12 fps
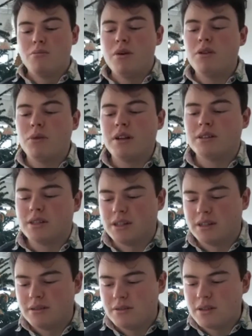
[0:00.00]

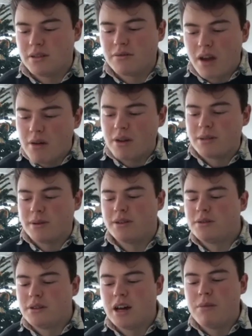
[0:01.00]
Midwinter is a very
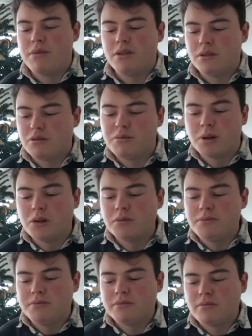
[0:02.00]
special time at the North
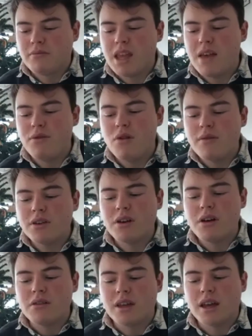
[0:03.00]
Pole. If you ever
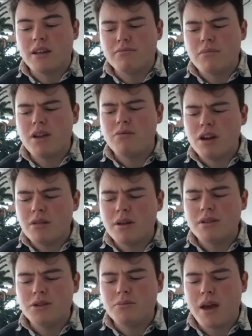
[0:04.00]
go there, and I
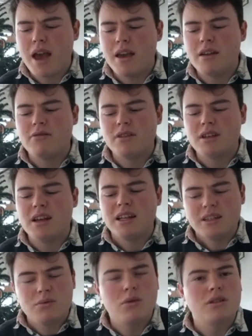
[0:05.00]
recommend you pay it a visit at
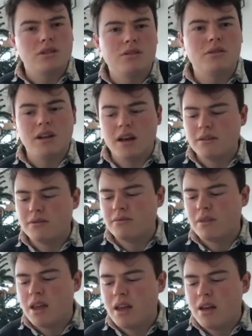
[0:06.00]
least once in your life,
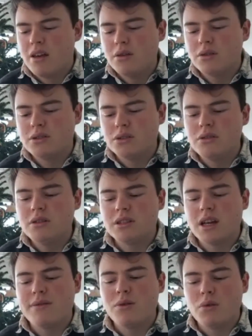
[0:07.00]
you'll soon
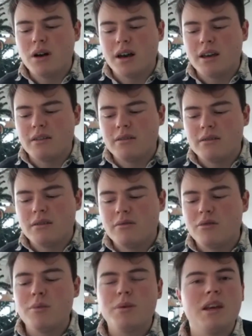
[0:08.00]
discover why.
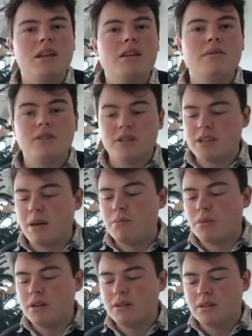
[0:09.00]
From the beginning of
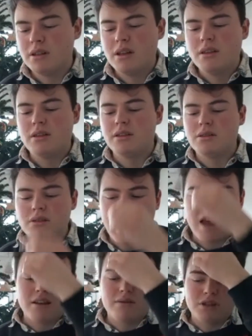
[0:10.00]
December until the
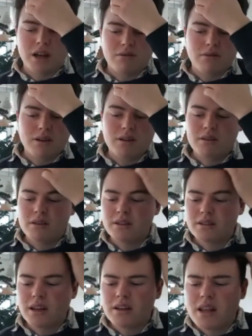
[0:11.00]
end of January, the
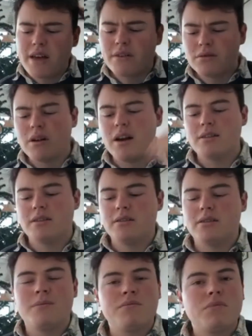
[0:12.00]
sun never
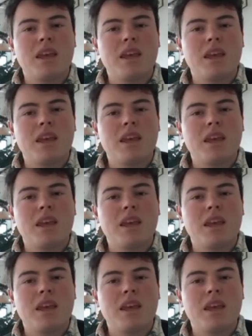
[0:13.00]
rises.